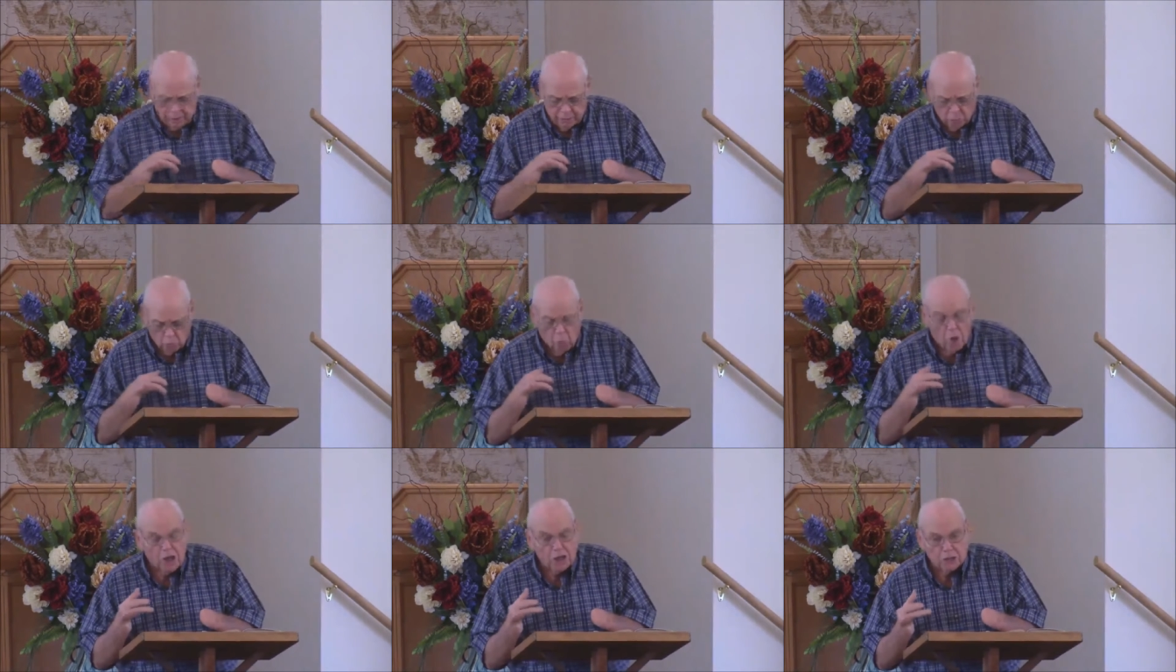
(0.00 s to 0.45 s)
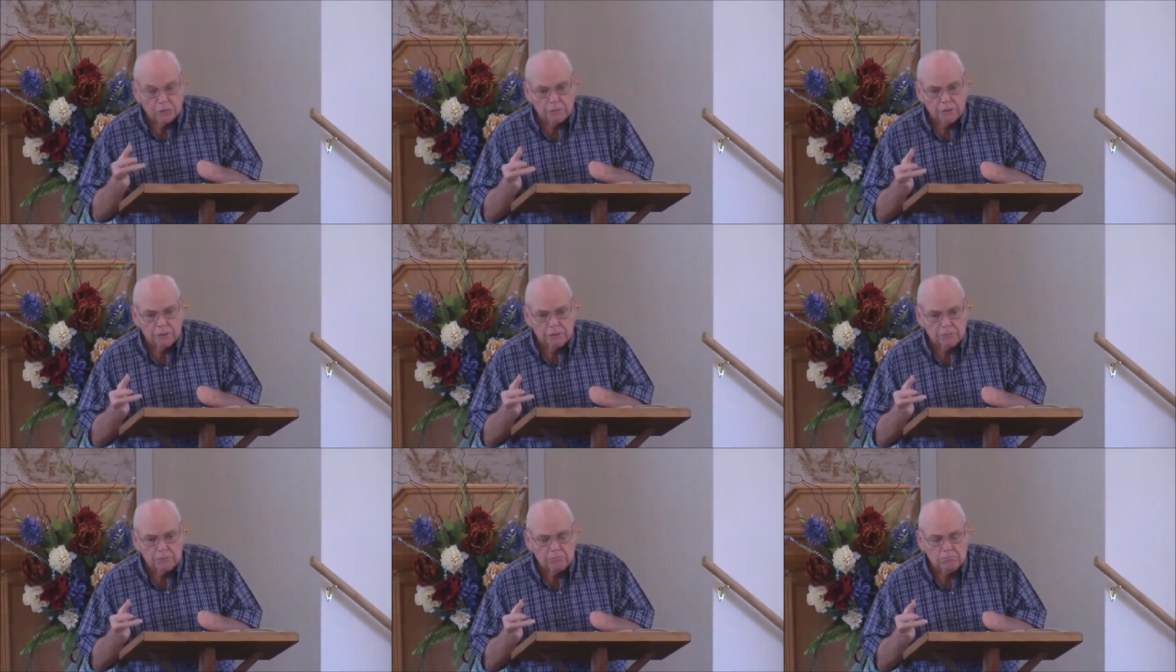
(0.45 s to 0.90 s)

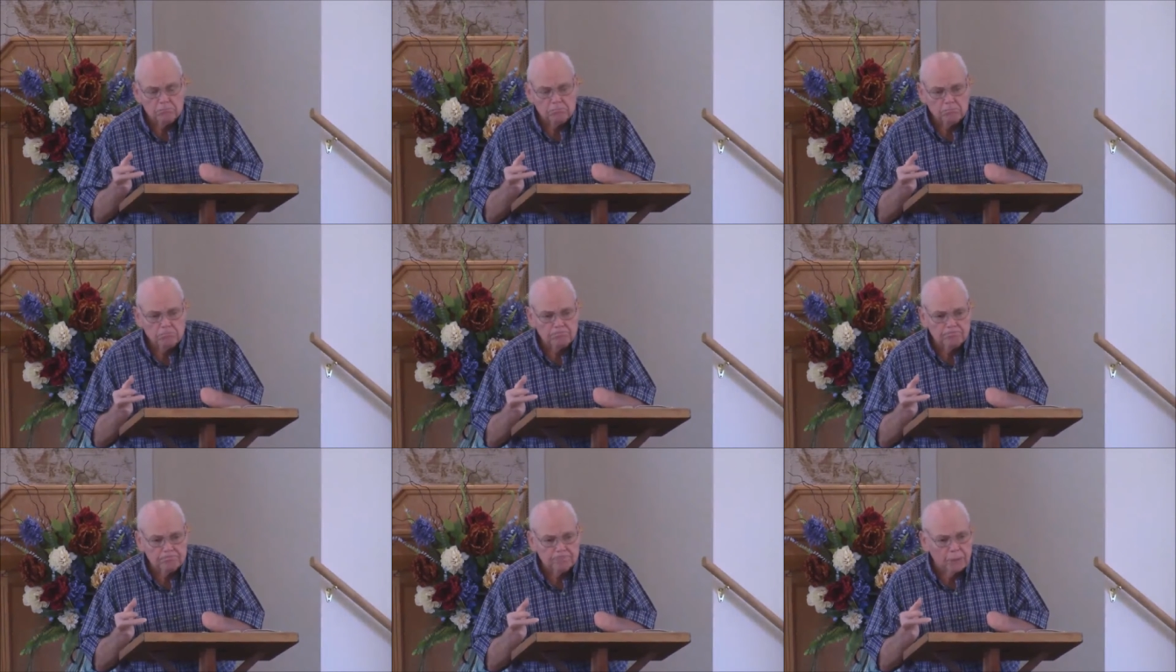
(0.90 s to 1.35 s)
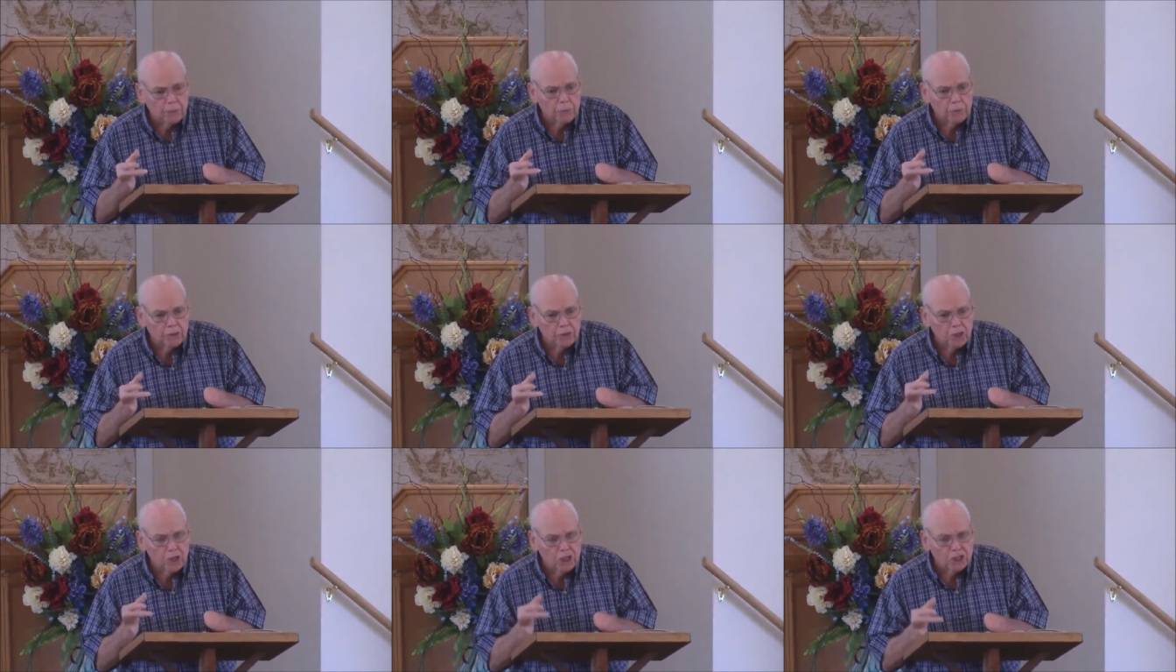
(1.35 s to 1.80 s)
watchman. They
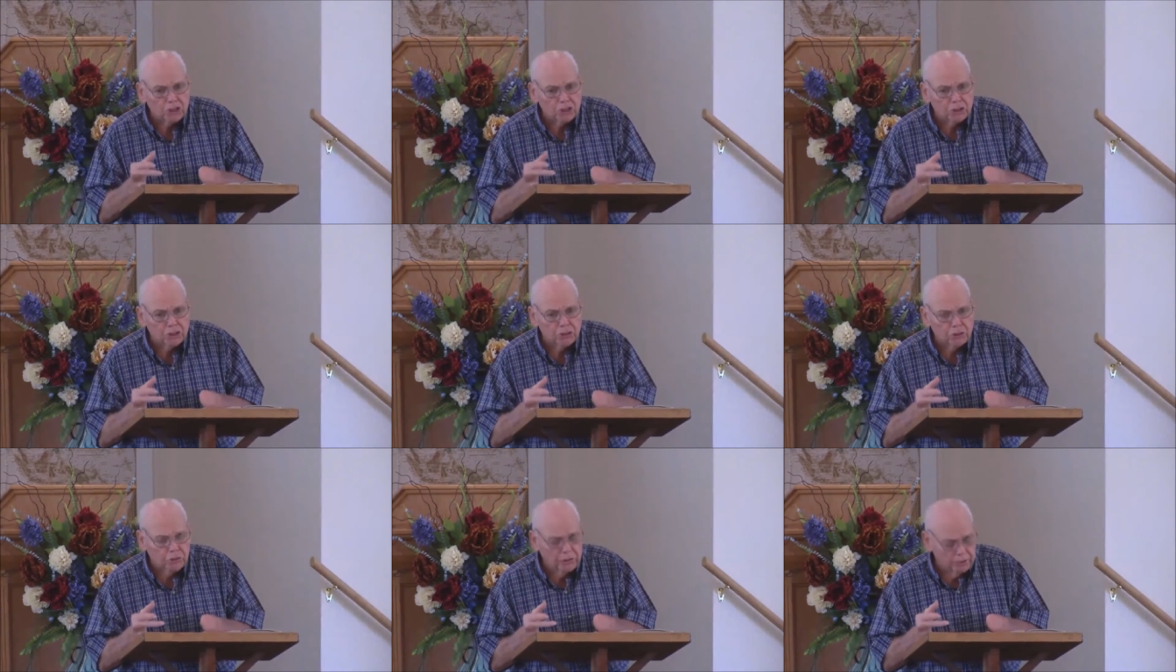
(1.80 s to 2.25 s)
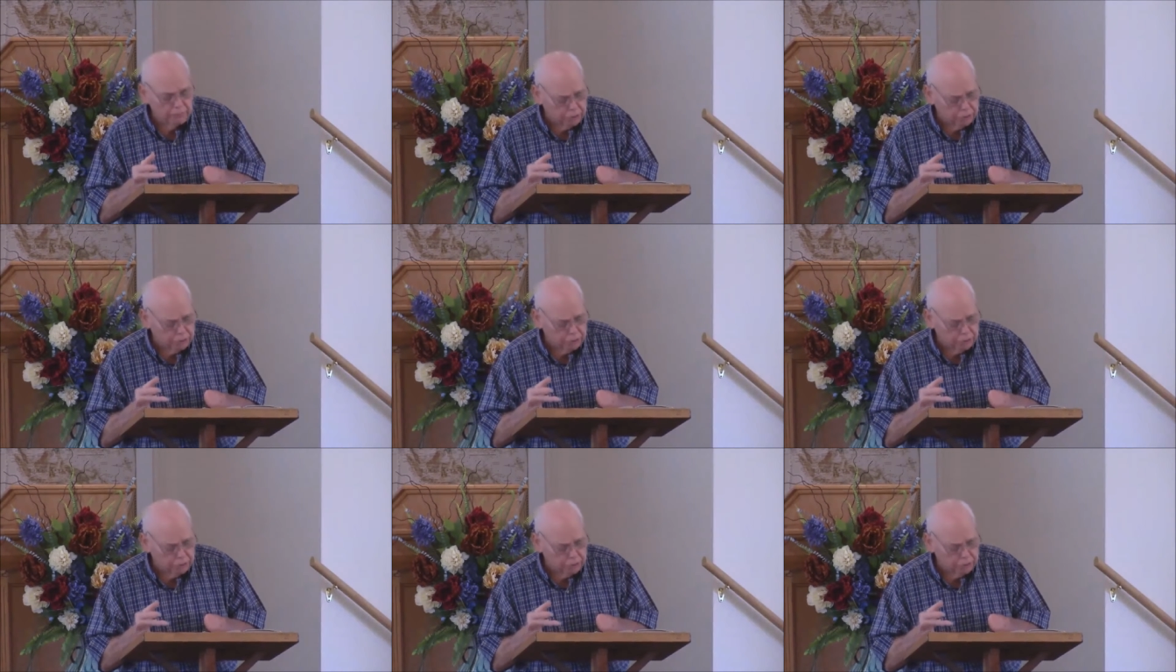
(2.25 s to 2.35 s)
wouldn't listen to him.